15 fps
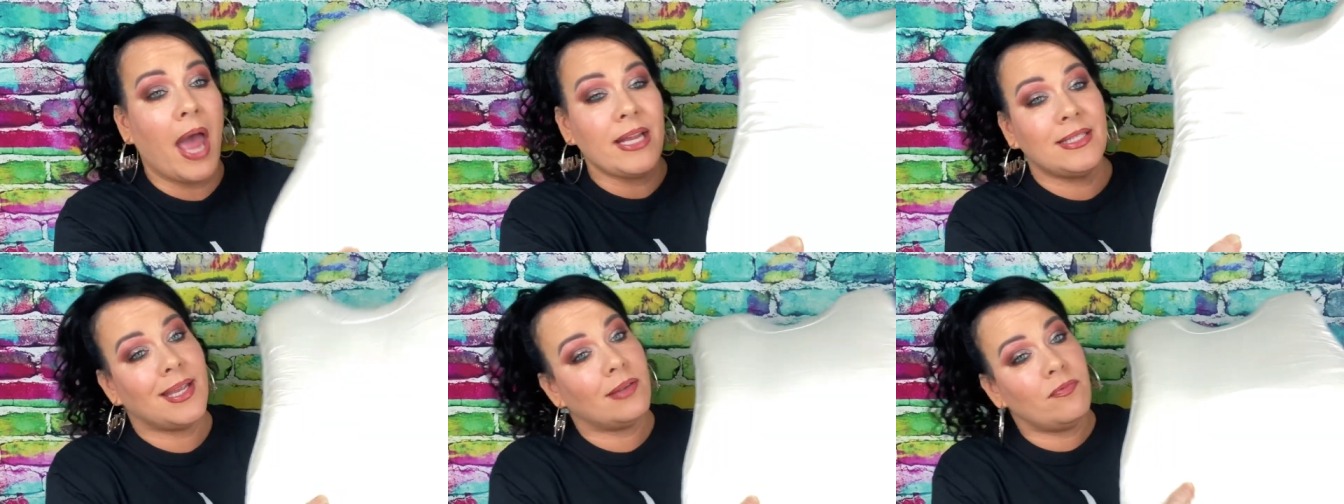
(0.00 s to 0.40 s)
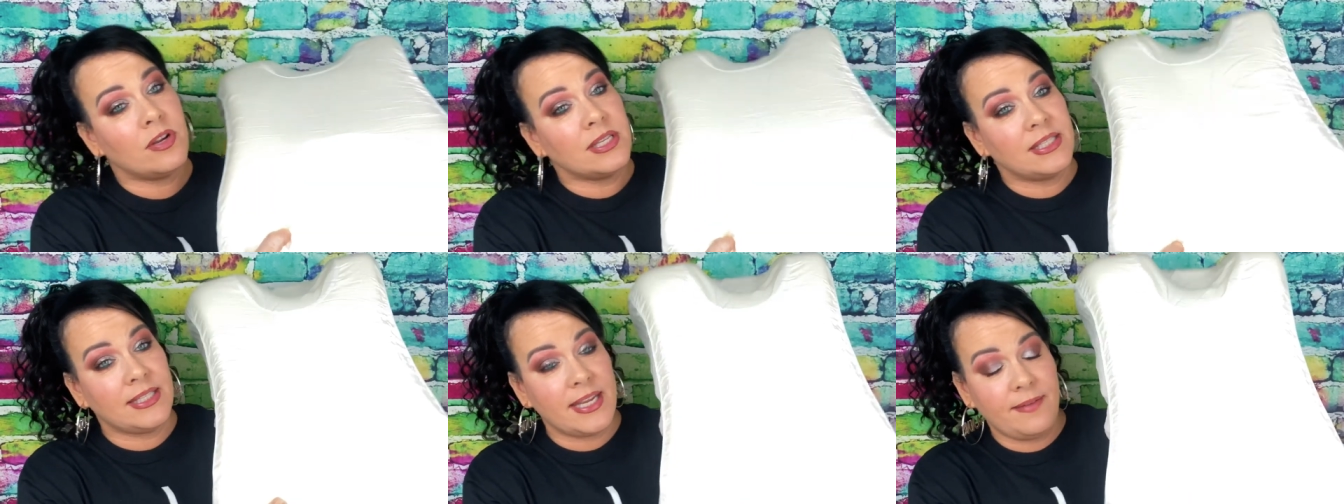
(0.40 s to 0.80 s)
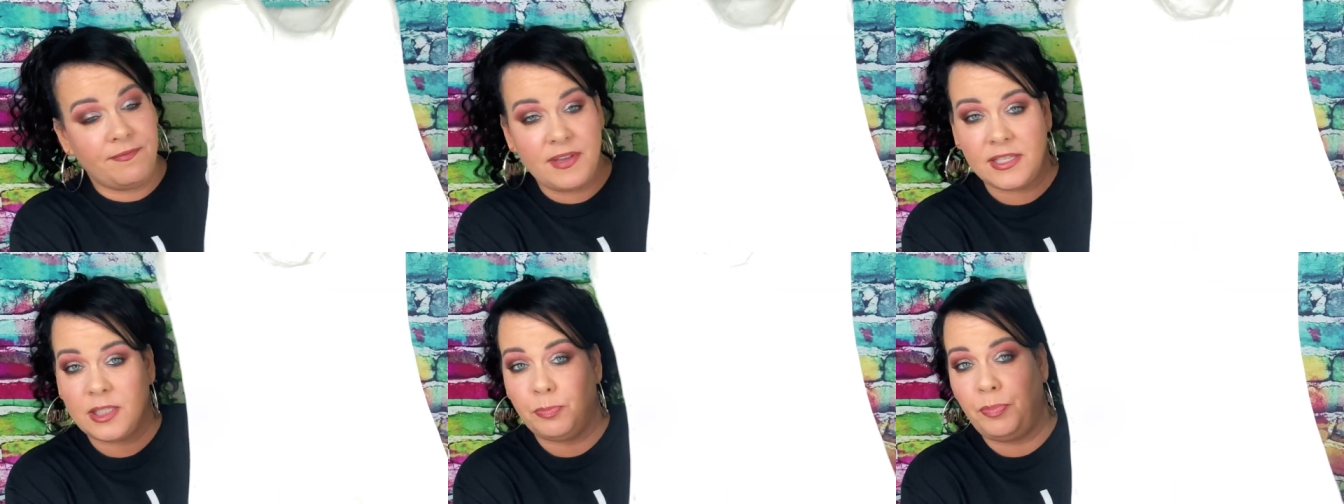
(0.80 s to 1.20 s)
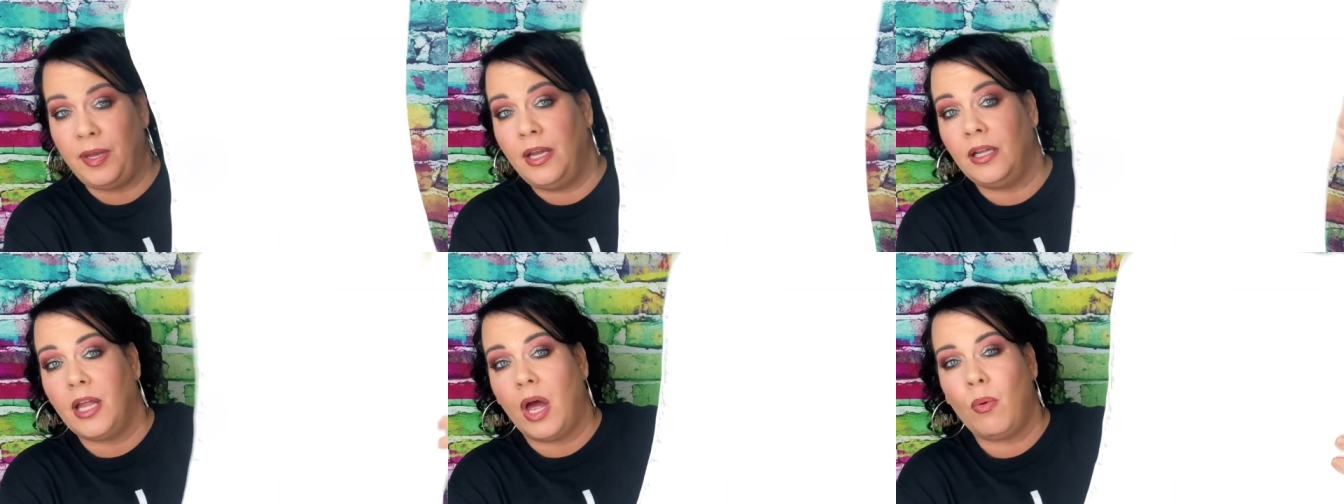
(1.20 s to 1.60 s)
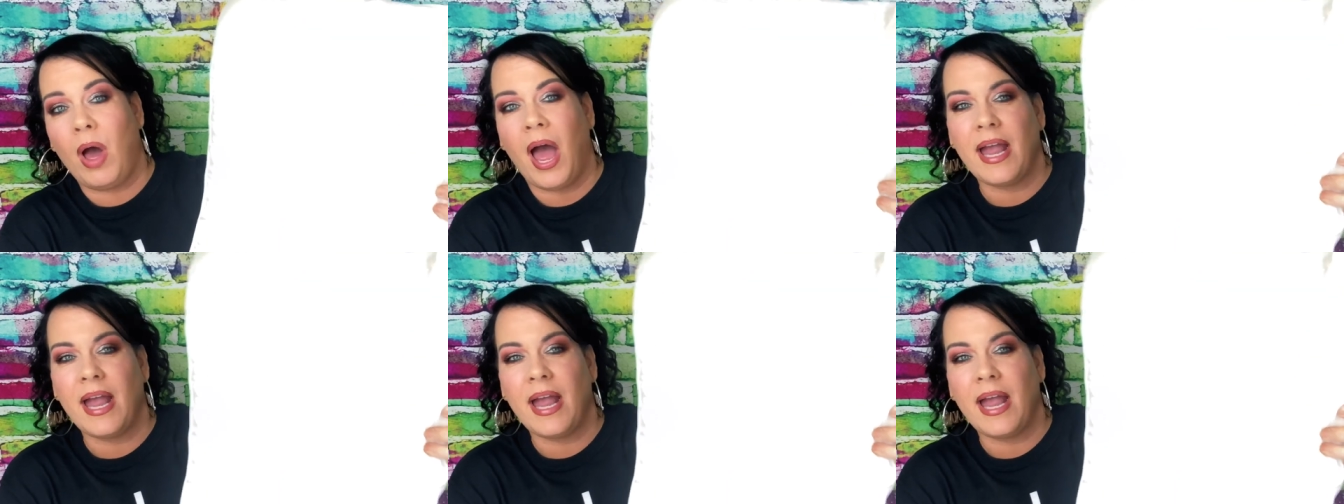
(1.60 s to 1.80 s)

I did receive this pillow.